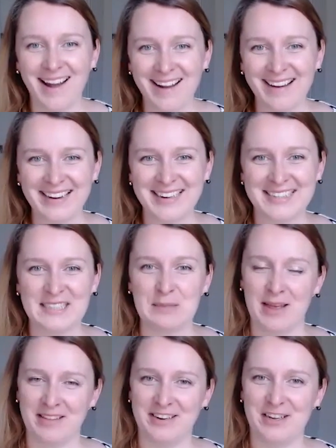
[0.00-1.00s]
Hi, it's
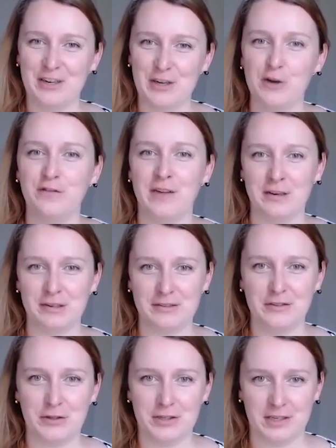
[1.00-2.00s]
Melanie, co-founder of
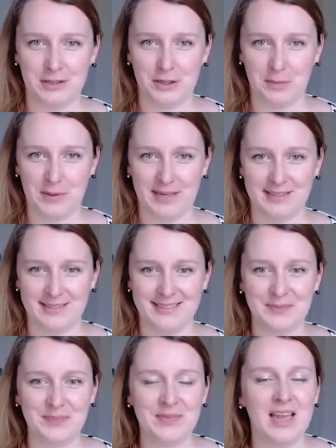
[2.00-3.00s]
Strategic
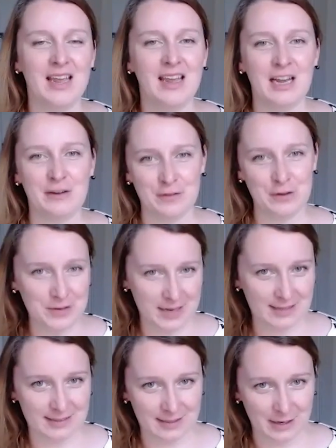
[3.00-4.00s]
Peace. A few
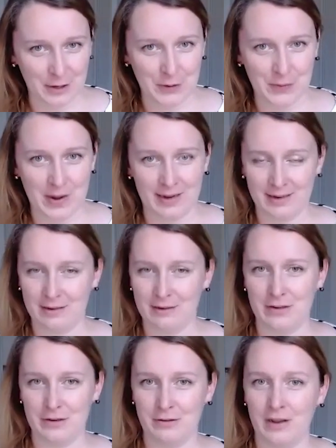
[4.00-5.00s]
days ago, I
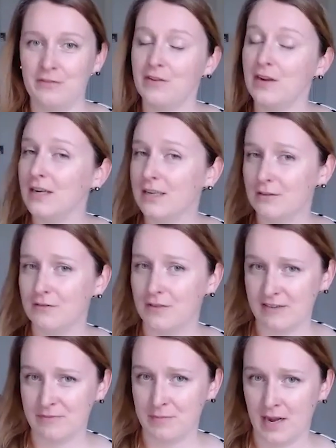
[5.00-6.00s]
interviewed a very good
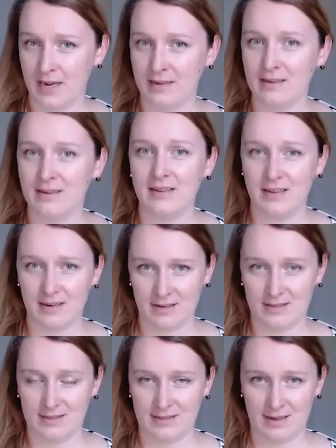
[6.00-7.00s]
friend of mine,
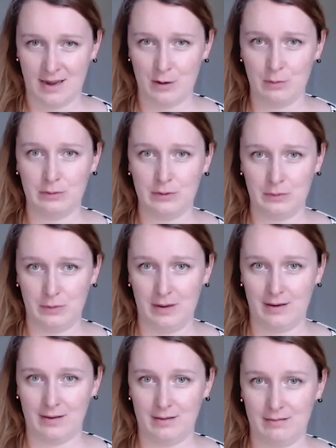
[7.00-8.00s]
Gira Desai
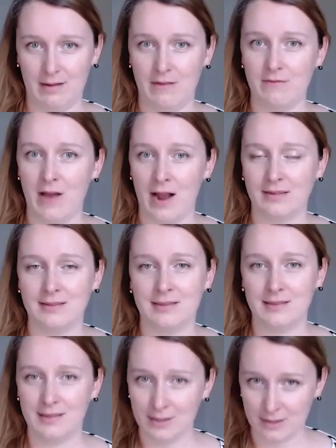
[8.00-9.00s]
Wieczorek. In fact,
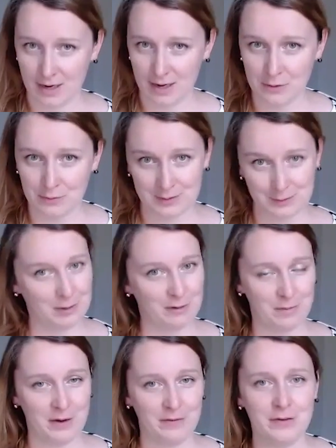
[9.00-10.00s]
Gira was one
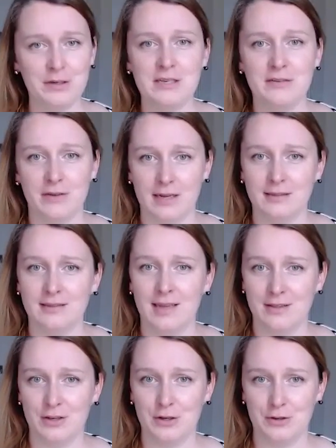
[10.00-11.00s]
of my first friends
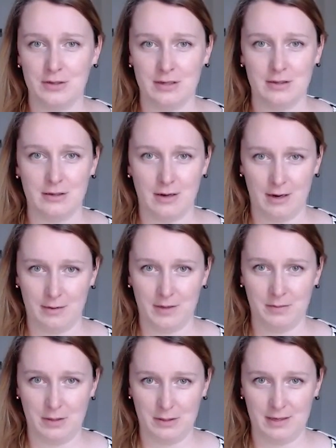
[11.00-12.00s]
in the Houston startup
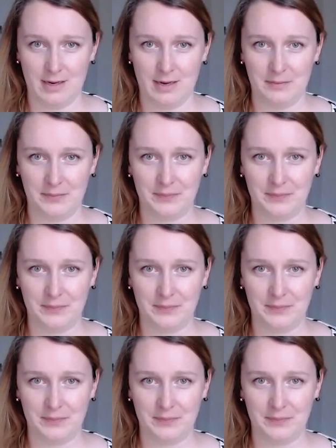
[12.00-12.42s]
community.